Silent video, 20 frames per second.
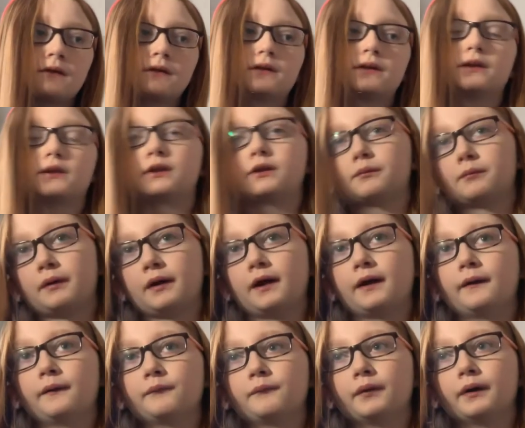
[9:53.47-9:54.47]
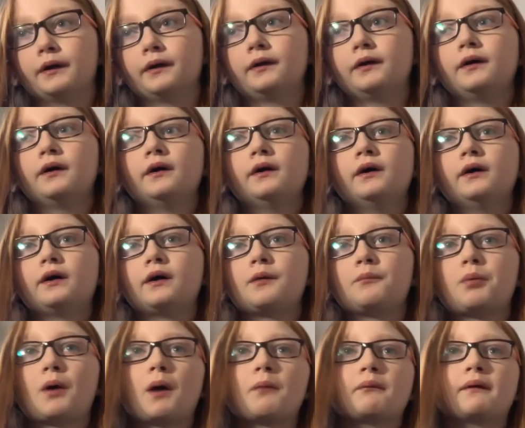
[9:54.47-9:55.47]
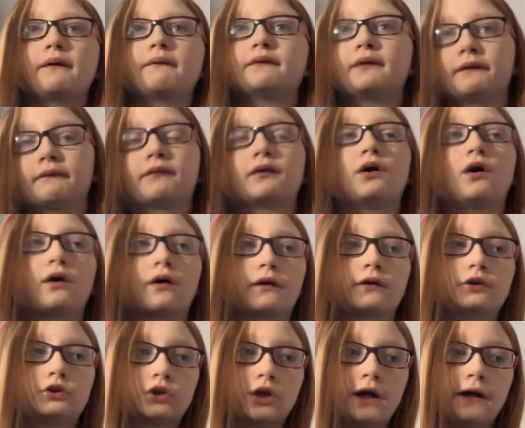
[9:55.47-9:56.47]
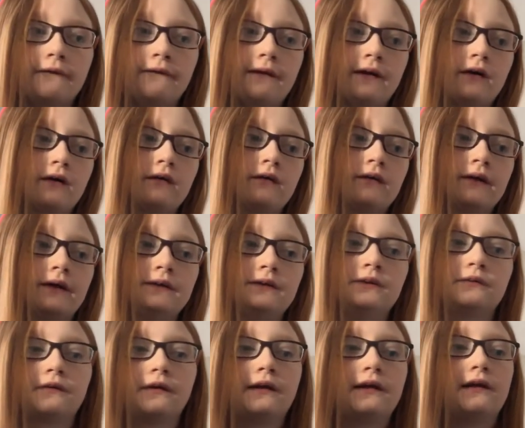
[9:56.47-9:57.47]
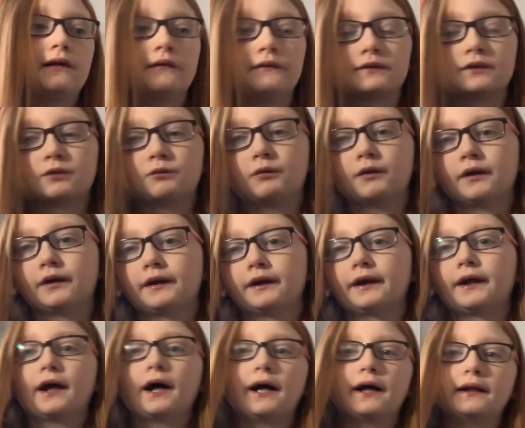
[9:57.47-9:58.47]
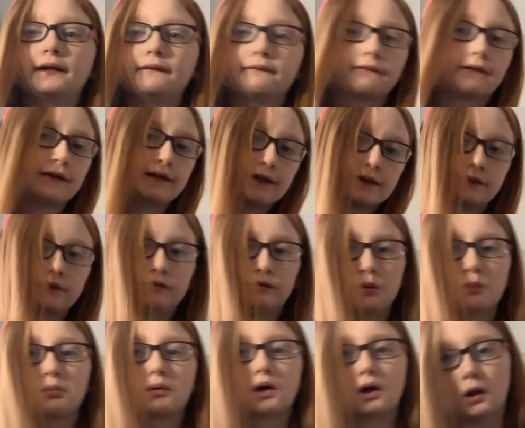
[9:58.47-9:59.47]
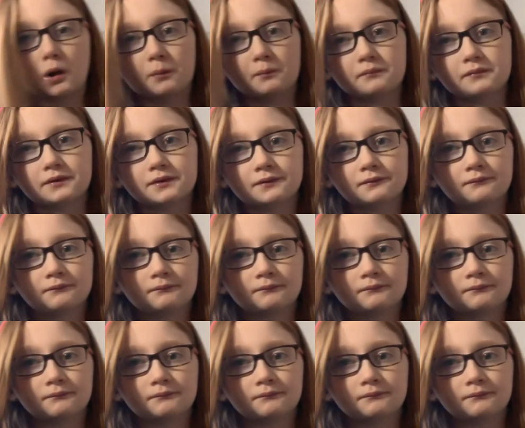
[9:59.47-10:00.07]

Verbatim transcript: which is a pain in the butt. You probably have to have a car to drive there unless you're close to one. Like I live right next to a Braum's